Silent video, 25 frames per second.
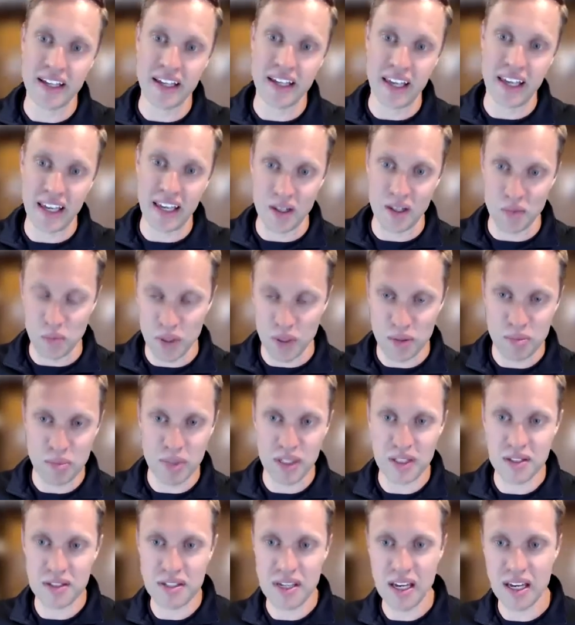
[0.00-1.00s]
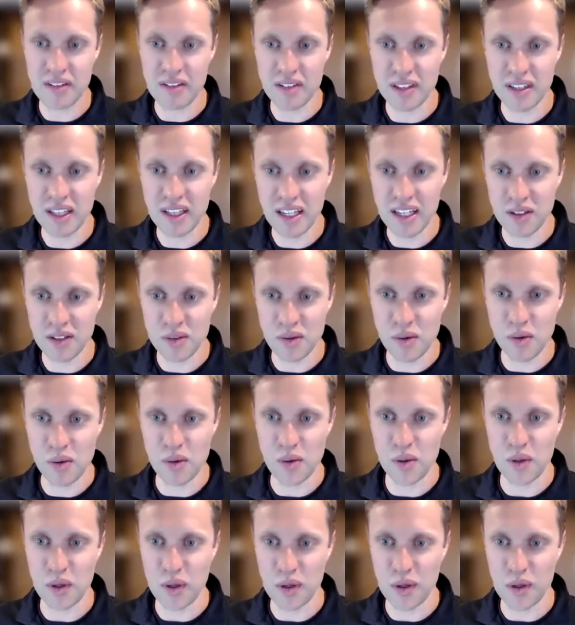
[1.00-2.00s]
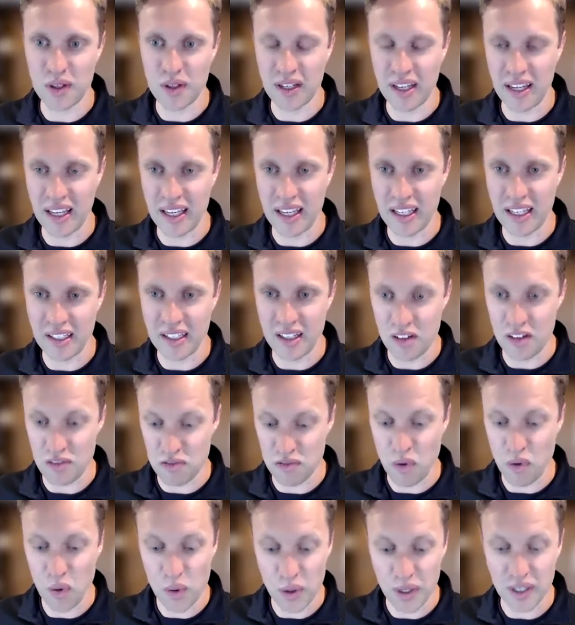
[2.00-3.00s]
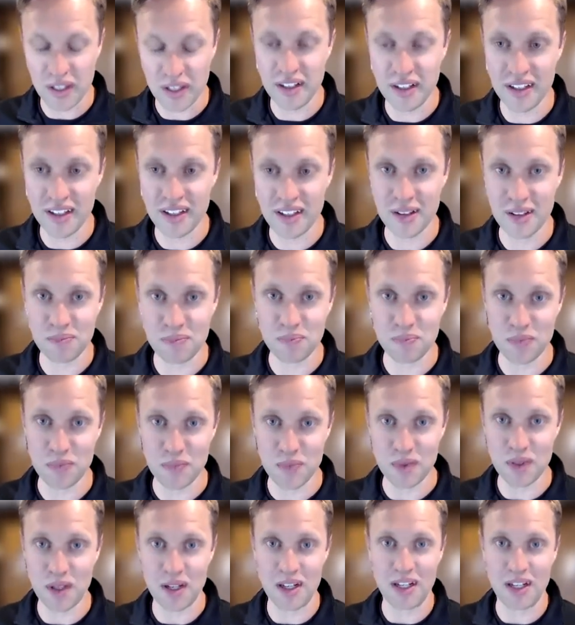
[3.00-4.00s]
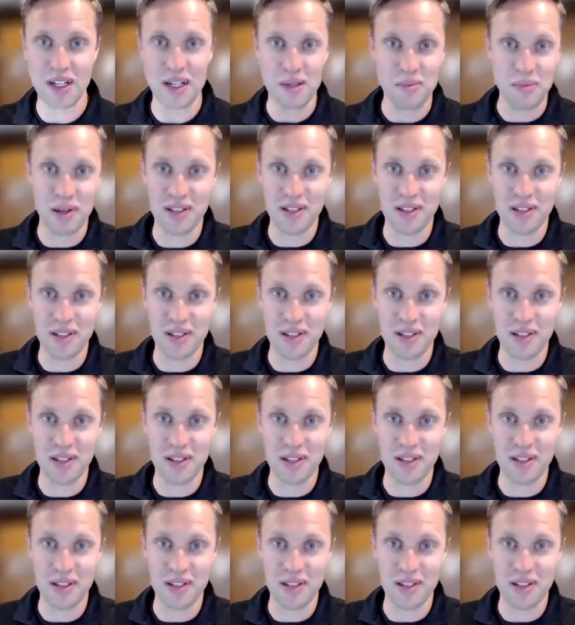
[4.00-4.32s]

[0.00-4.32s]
and win bids having that or and avoid um,